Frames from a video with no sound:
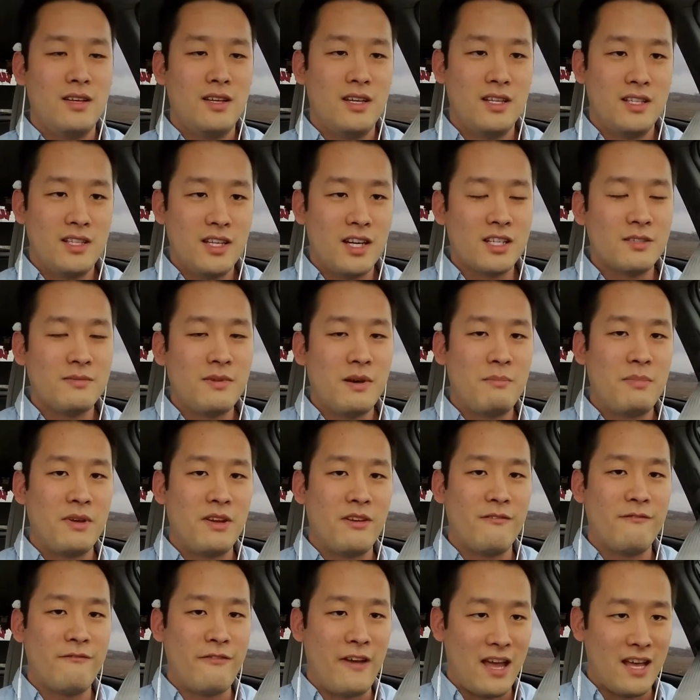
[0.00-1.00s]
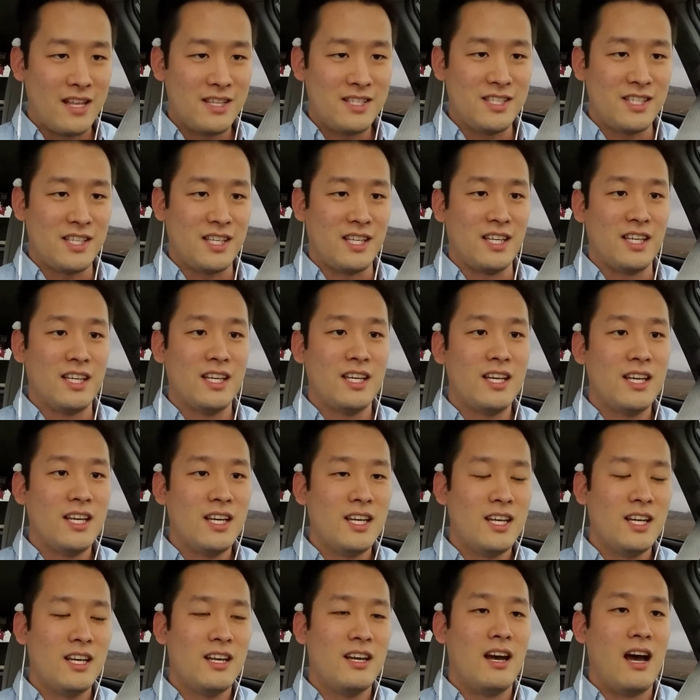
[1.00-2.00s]
he talks about being fancy.
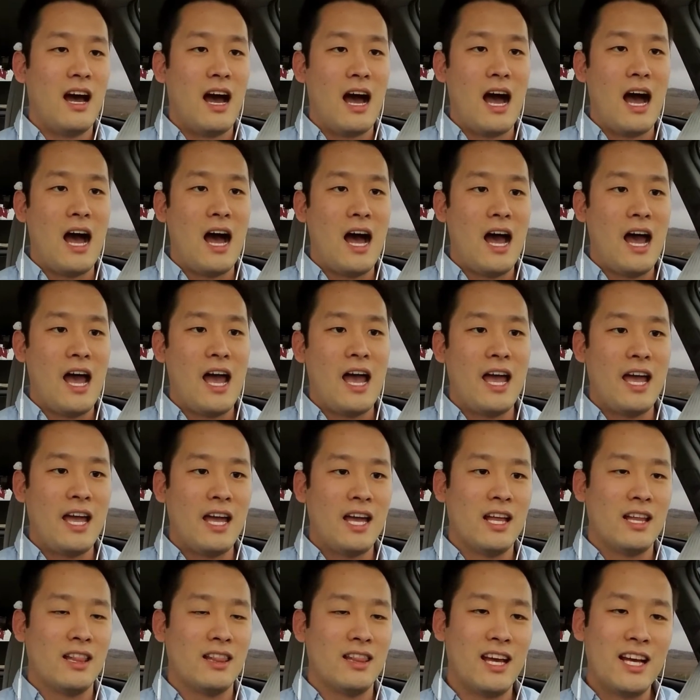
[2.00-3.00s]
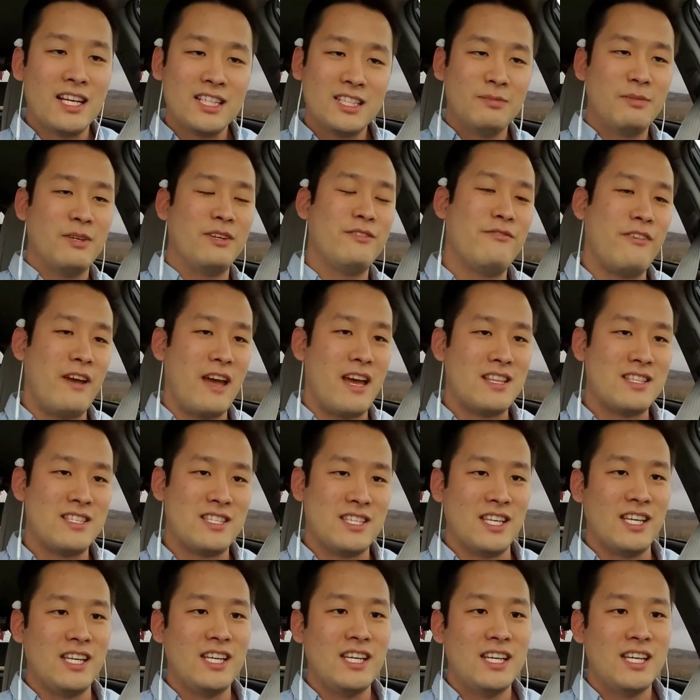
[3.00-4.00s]
I like to be
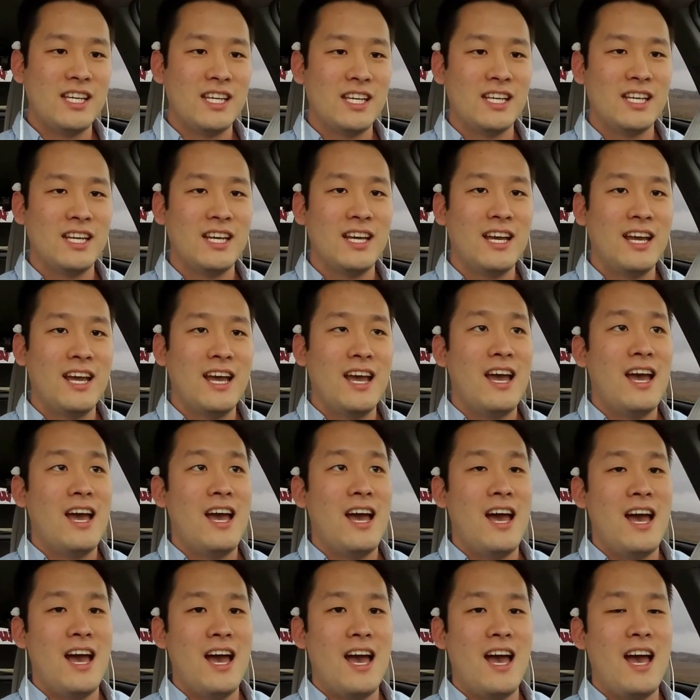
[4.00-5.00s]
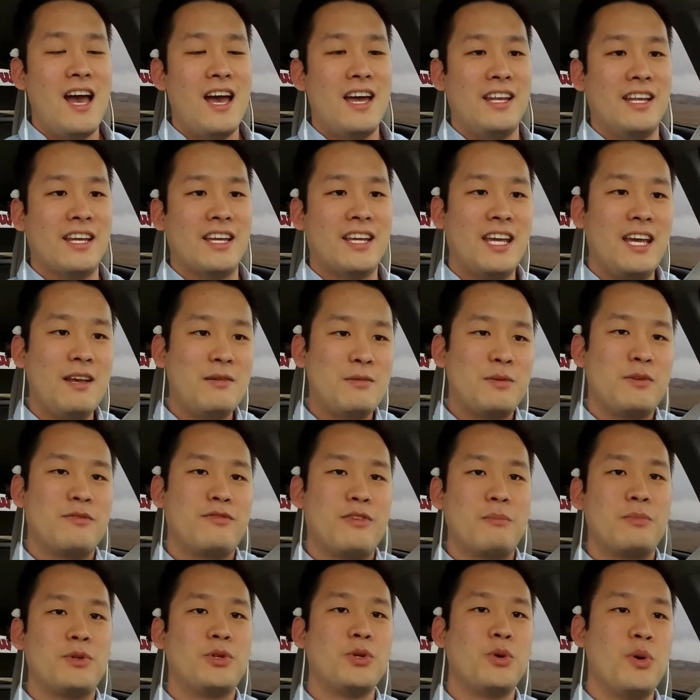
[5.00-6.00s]
fancy, and it keeps me
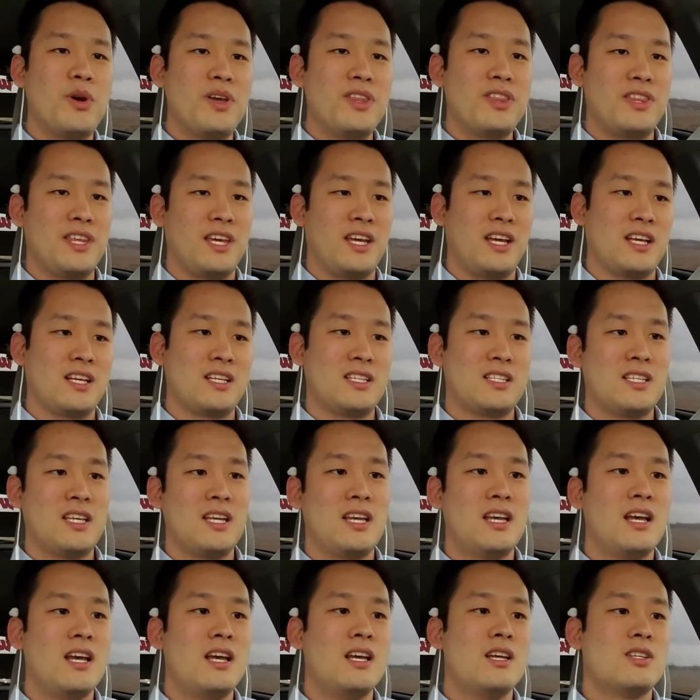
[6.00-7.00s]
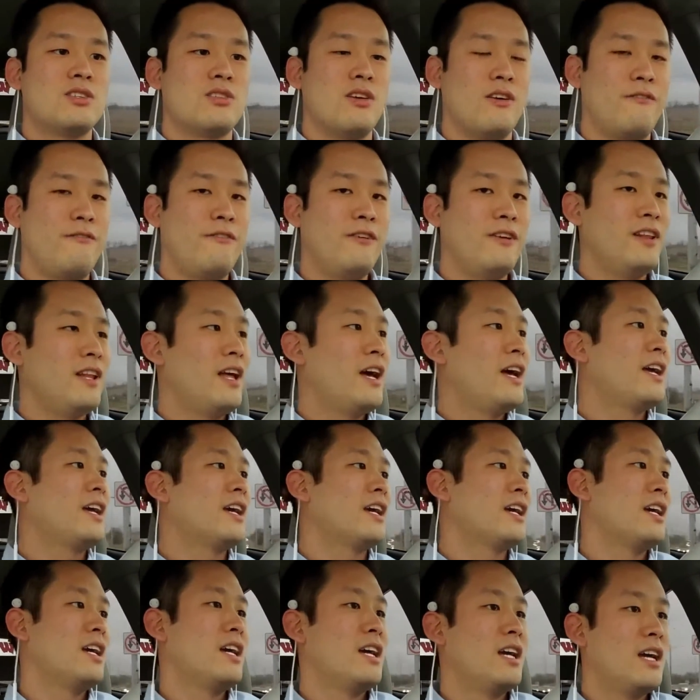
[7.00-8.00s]
from doing things. So I feel like
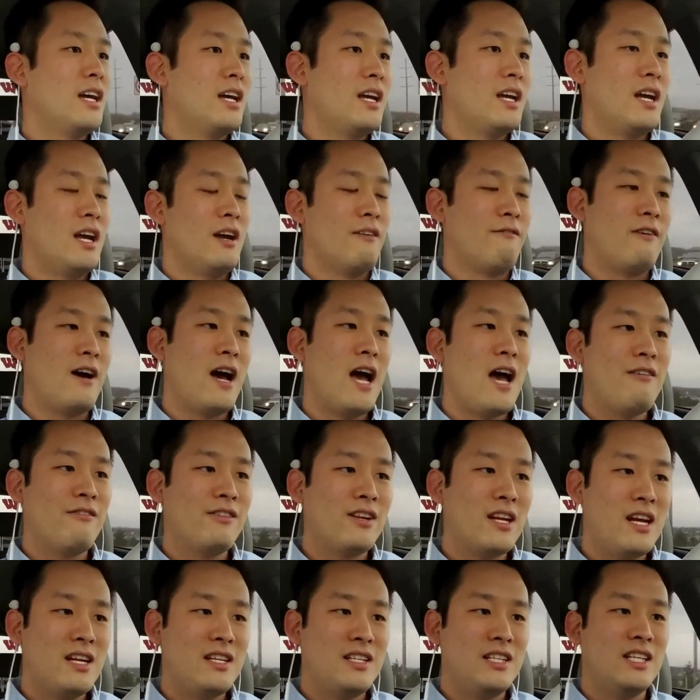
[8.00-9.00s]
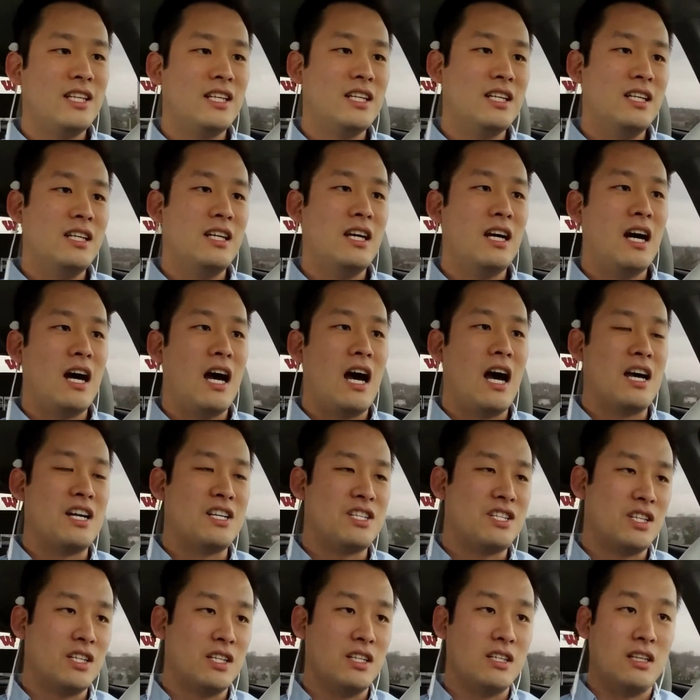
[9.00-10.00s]
if I have an idea, I
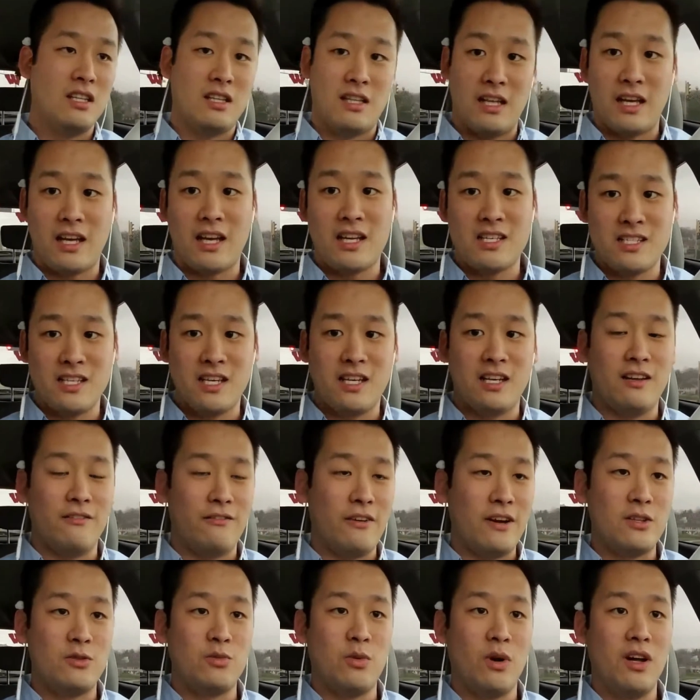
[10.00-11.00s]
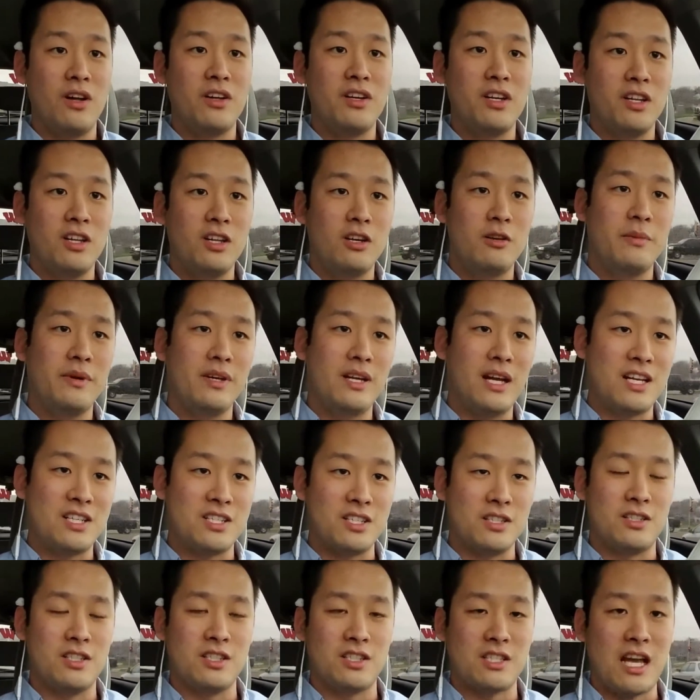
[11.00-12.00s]
should, and like I said, if I dwell on it a little bit, I
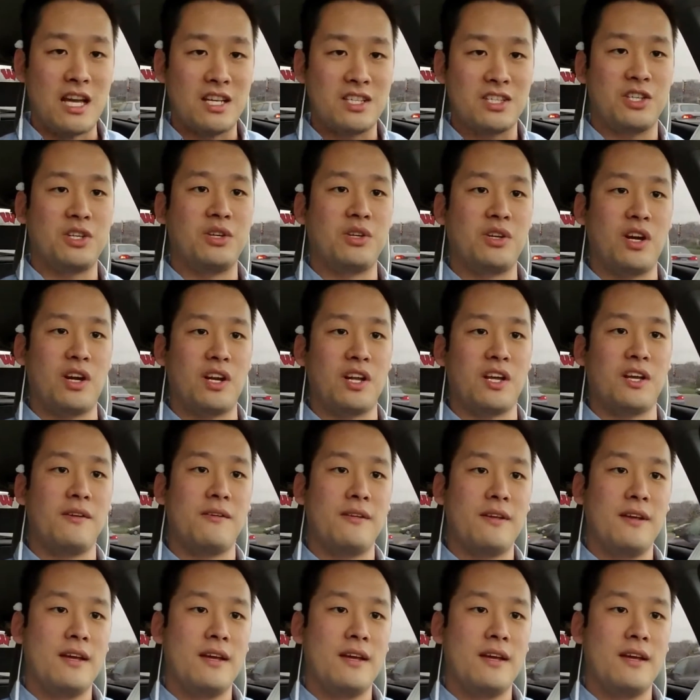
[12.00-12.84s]
should just execute on it.